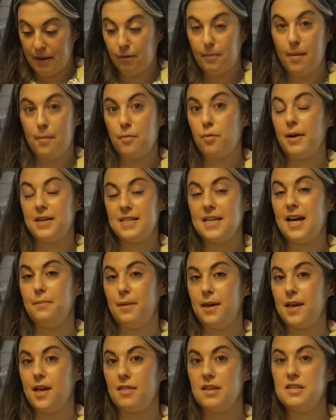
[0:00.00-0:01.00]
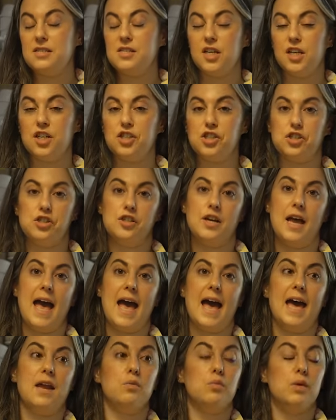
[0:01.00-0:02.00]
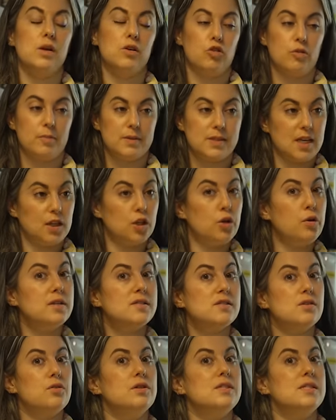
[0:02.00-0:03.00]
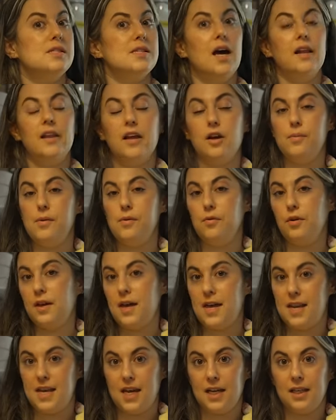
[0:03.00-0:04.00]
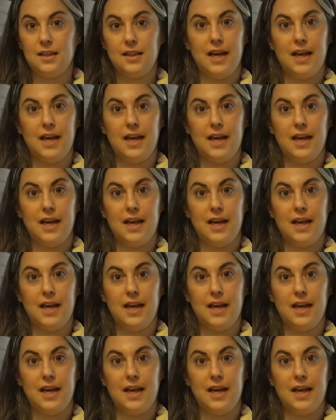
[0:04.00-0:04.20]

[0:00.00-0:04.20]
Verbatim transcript: I remember my dad making this dish, and we grew up in St. Louis, so it's not like we were getting